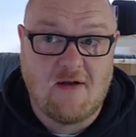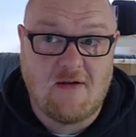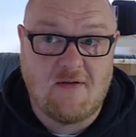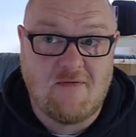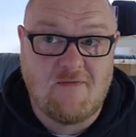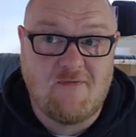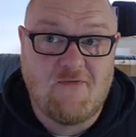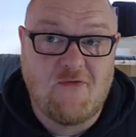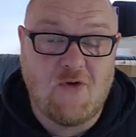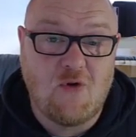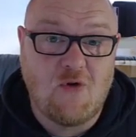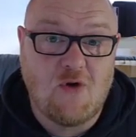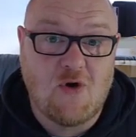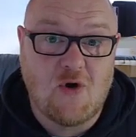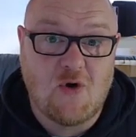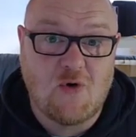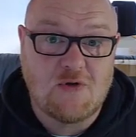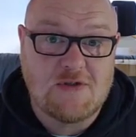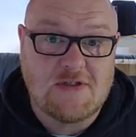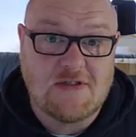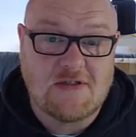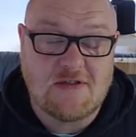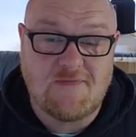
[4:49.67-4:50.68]
full
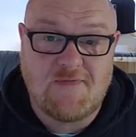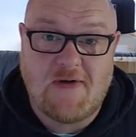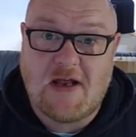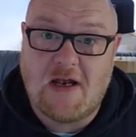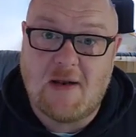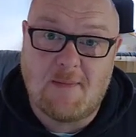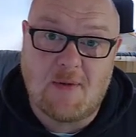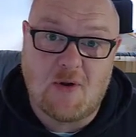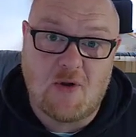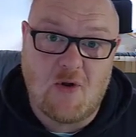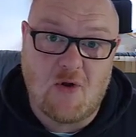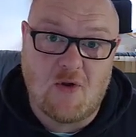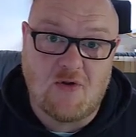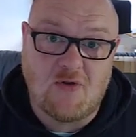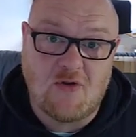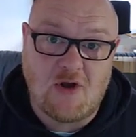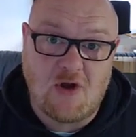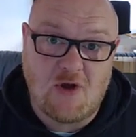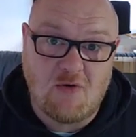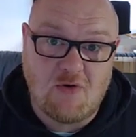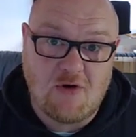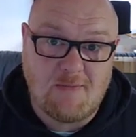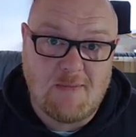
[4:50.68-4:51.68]
courses available on
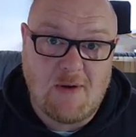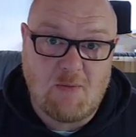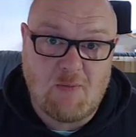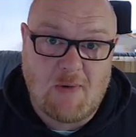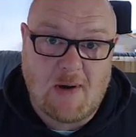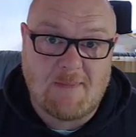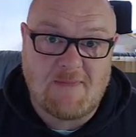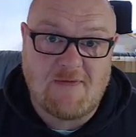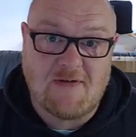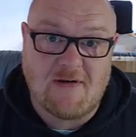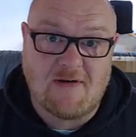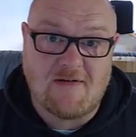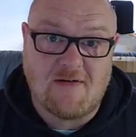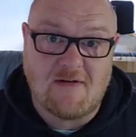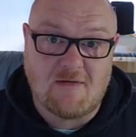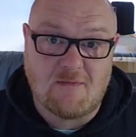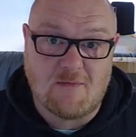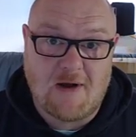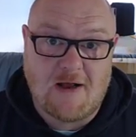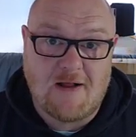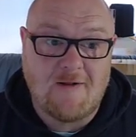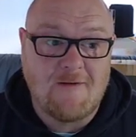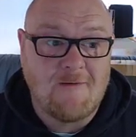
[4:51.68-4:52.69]
the Udemy website as
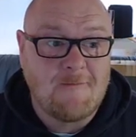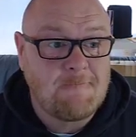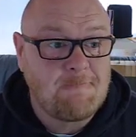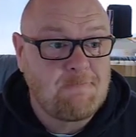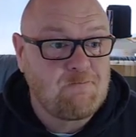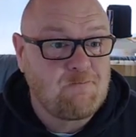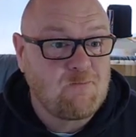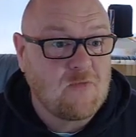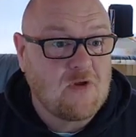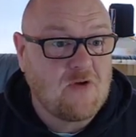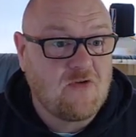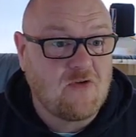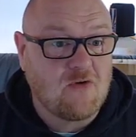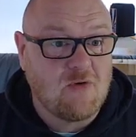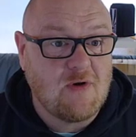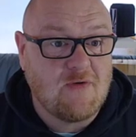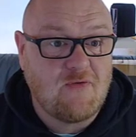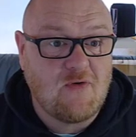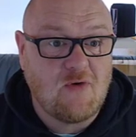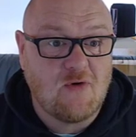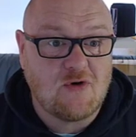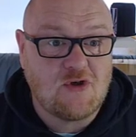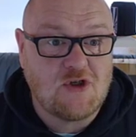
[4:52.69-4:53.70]
well. So
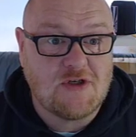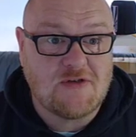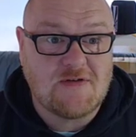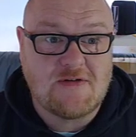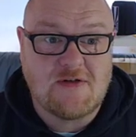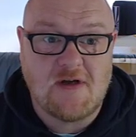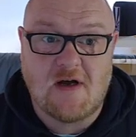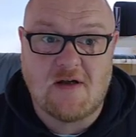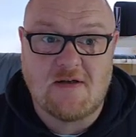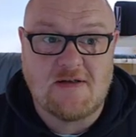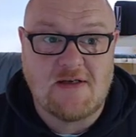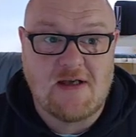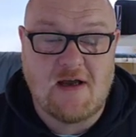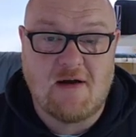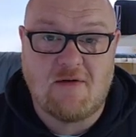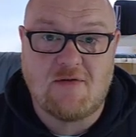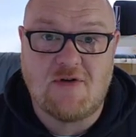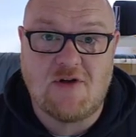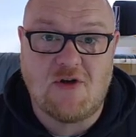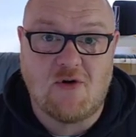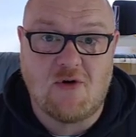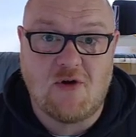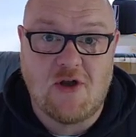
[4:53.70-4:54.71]
if you're just starting out
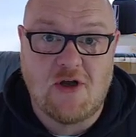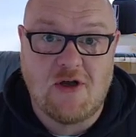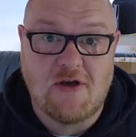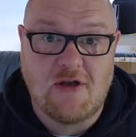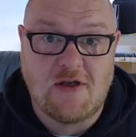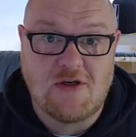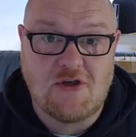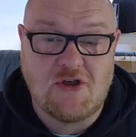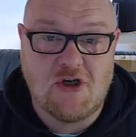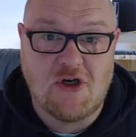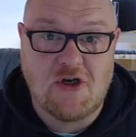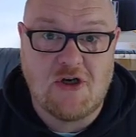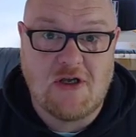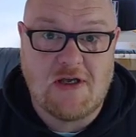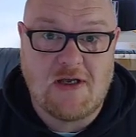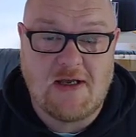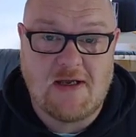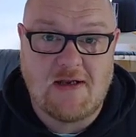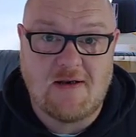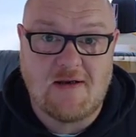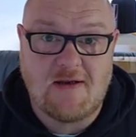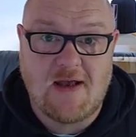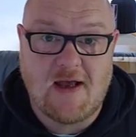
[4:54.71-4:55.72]
your learning journey
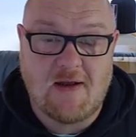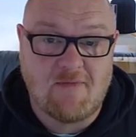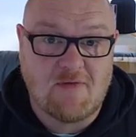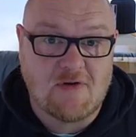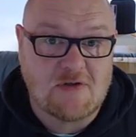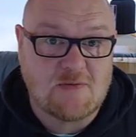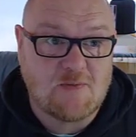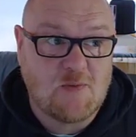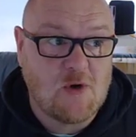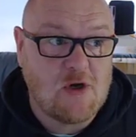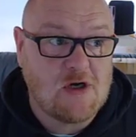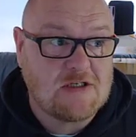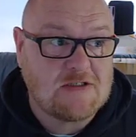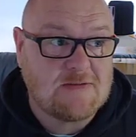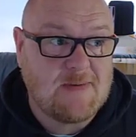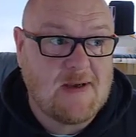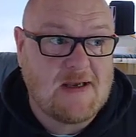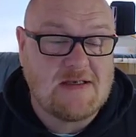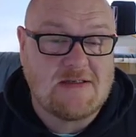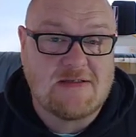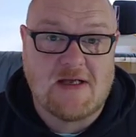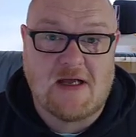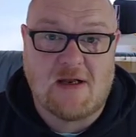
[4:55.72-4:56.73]
in Canvas
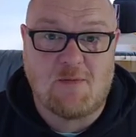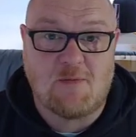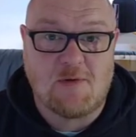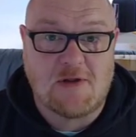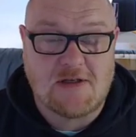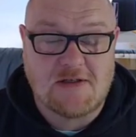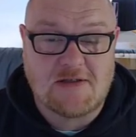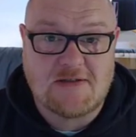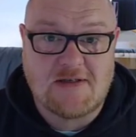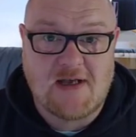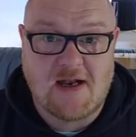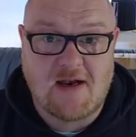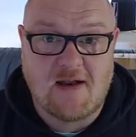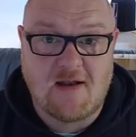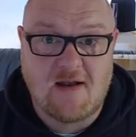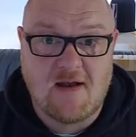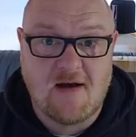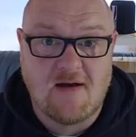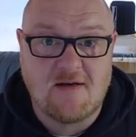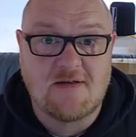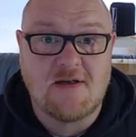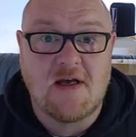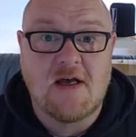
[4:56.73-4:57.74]
Workspace and with the Scan and
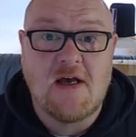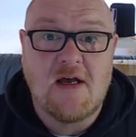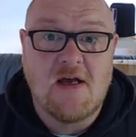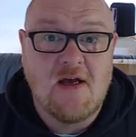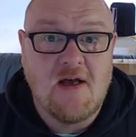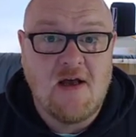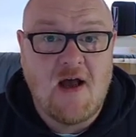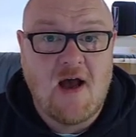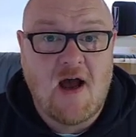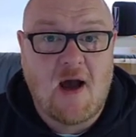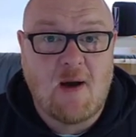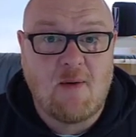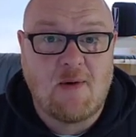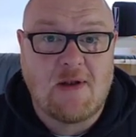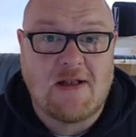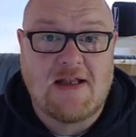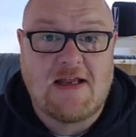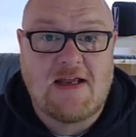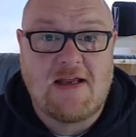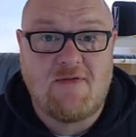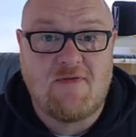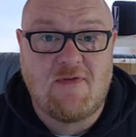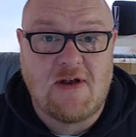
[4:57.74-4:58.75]
Cut, I will
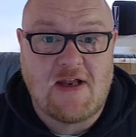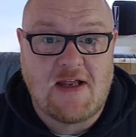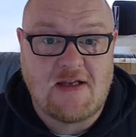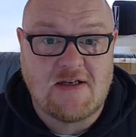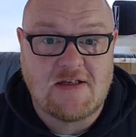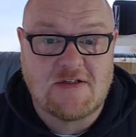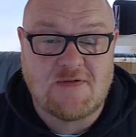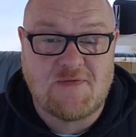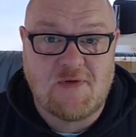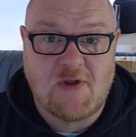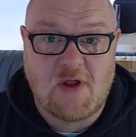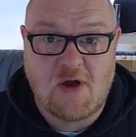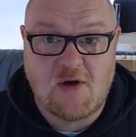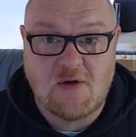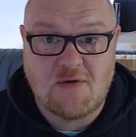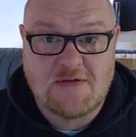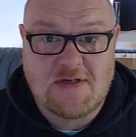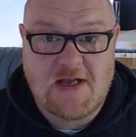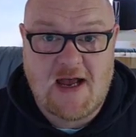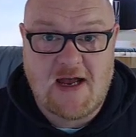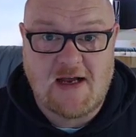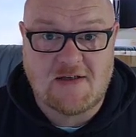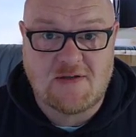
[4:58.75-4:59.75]
leave links for
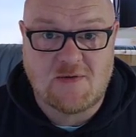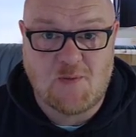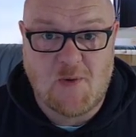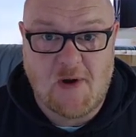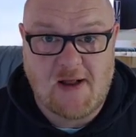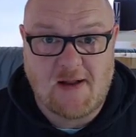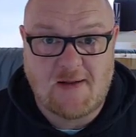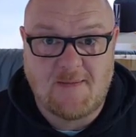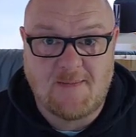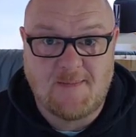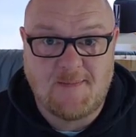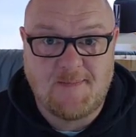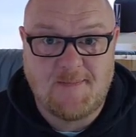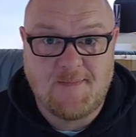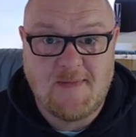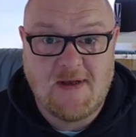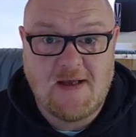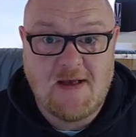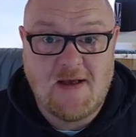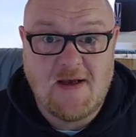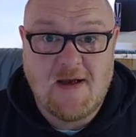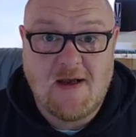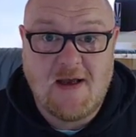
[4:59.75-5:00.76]
those as well.
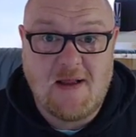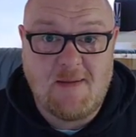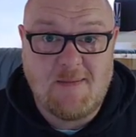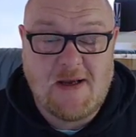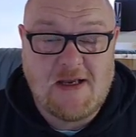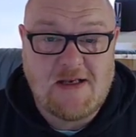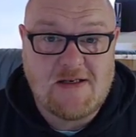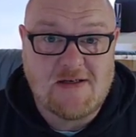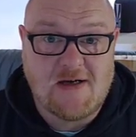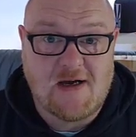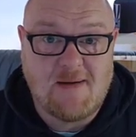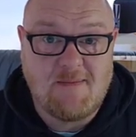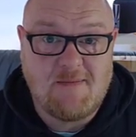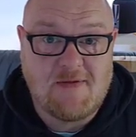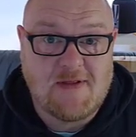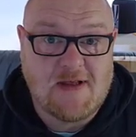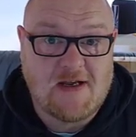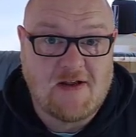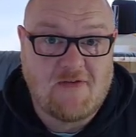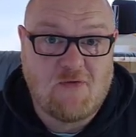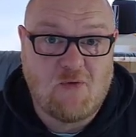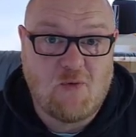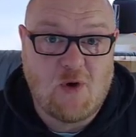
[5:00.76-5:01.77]
In the meantime,
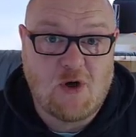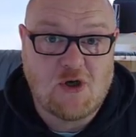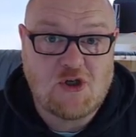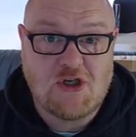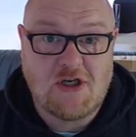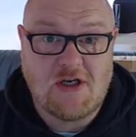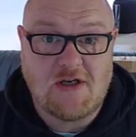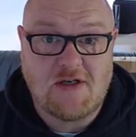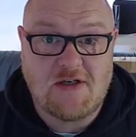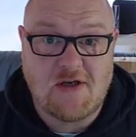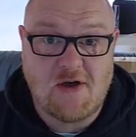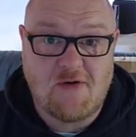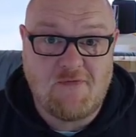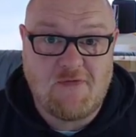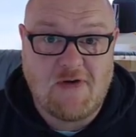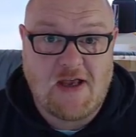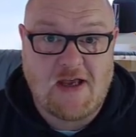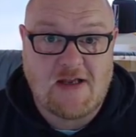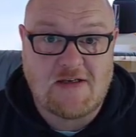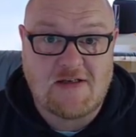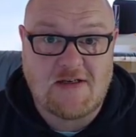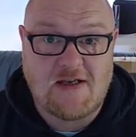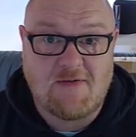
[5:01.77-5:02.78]
thanks for watching, and don't
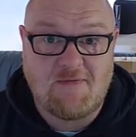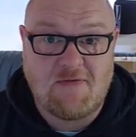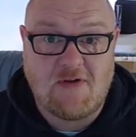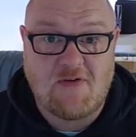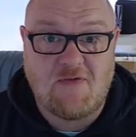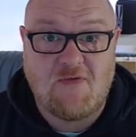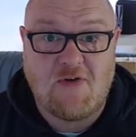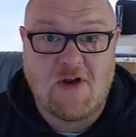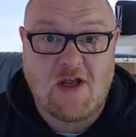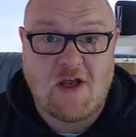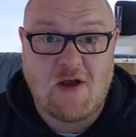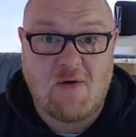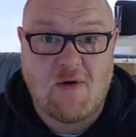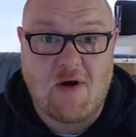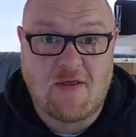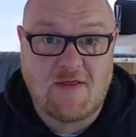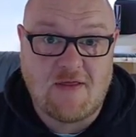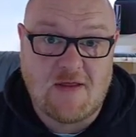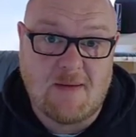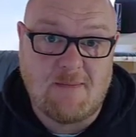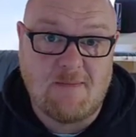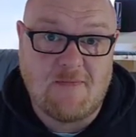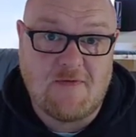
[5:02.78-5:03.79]
forget to give this video a
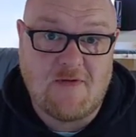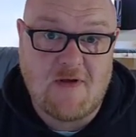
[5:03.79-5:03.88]
thumbs